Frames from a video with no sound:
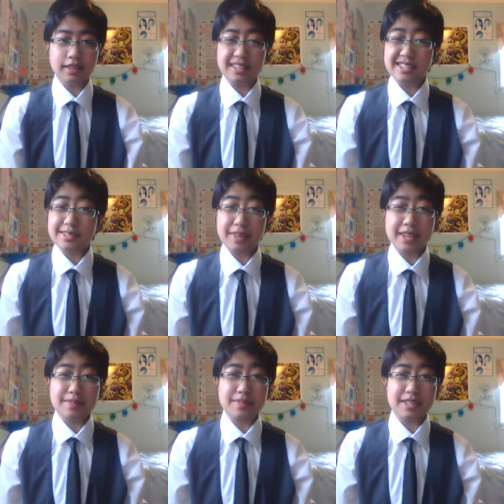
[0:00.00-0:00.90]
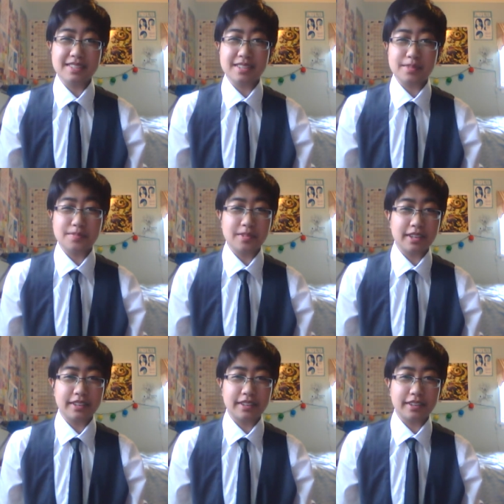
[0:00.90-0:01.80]
This might be
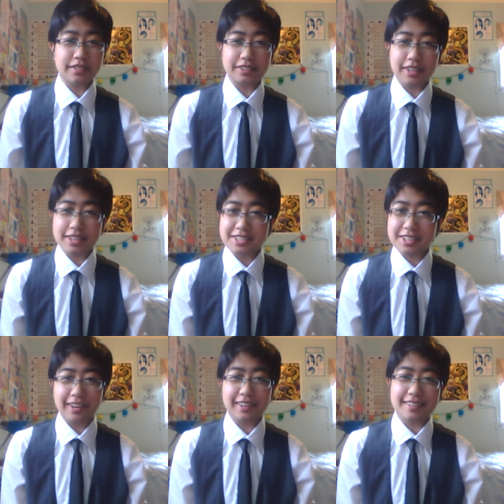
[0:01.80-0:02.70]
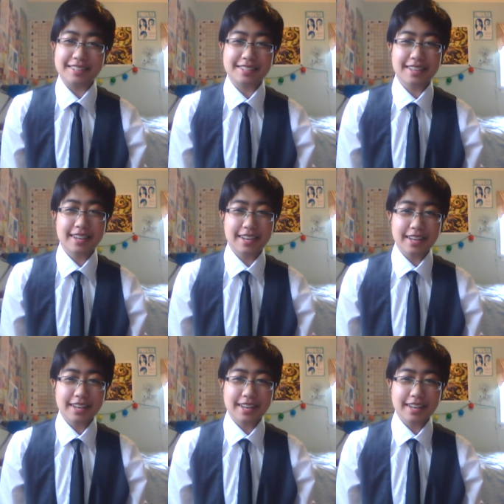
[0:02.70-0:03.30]
somewhat of a lost cause,